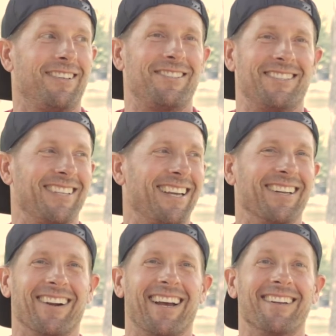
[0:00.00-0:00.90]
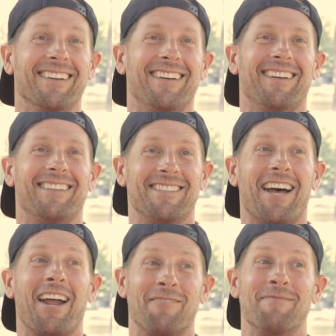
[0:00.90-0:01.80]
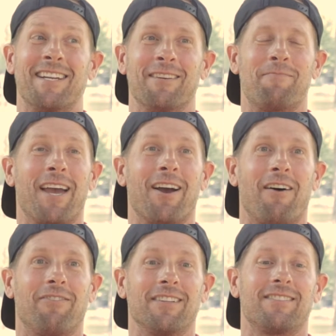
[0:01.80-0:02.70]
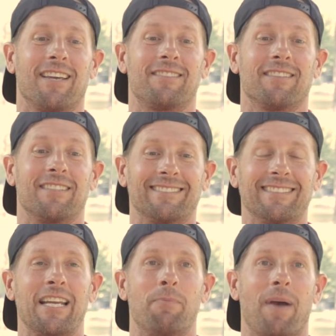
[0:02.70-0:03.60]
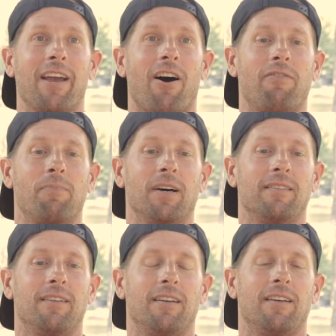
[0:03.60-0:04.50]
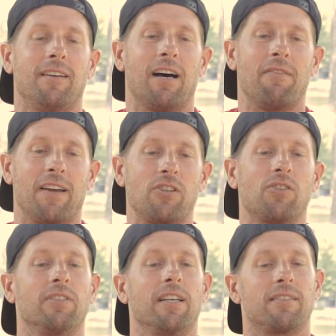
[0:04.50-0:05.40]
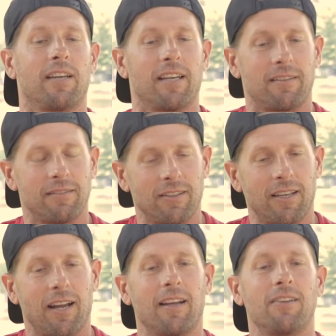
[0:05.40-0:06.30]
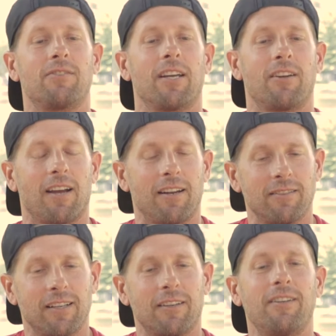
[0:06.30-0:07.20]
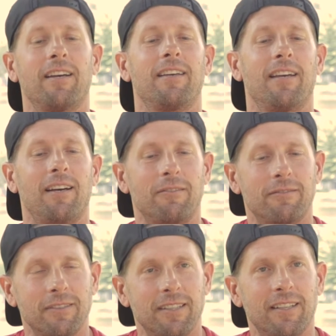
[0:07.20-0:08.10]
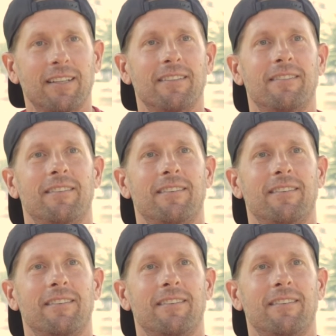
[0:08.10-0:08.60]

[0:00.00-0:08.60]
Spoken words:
She's shaking her head. It's not an immediate payoff. It's a delayed payoff, but eventually it's like you kind of shake your head and you're like, okay, yeah, we did it.